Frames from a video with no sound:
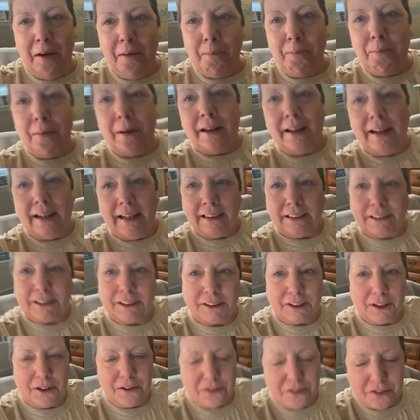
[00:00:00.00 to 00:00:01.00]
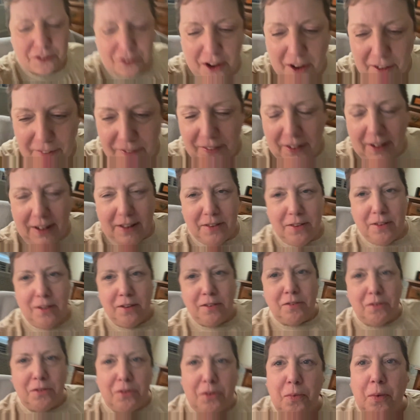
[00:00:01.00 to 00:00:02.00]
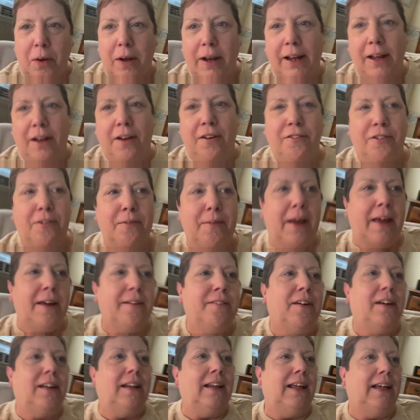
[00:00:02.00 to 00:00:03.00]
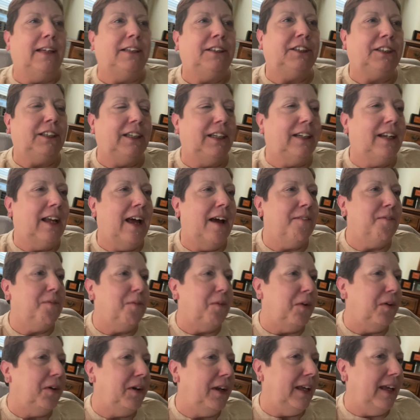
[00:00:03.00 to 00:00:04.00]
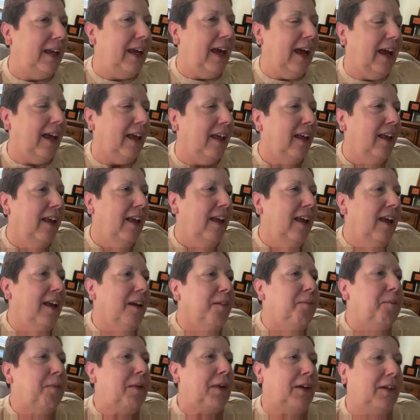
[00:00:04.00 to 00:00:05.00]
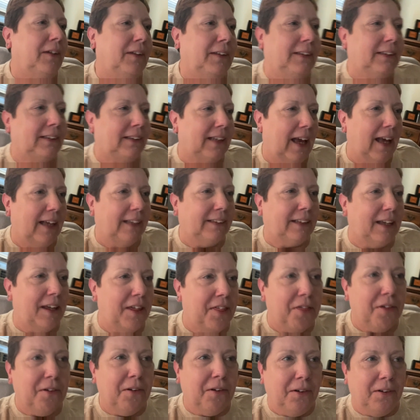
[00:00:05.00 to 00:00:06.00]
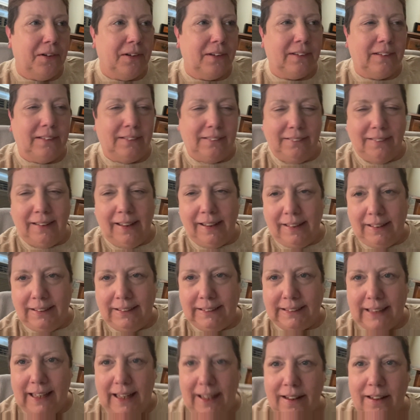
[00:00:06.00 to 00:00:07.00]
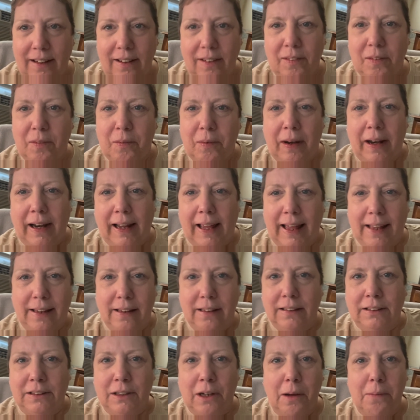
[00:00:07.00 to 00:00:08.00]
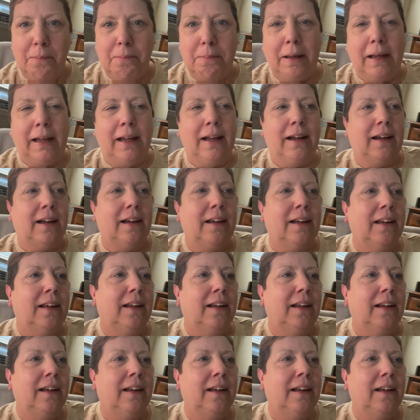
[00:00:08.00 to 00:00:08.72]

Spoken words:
but it's so soft. This is the one I got from Avon last year and I haven't worn it yet because, as I thought, like I said, when I get the top bigger,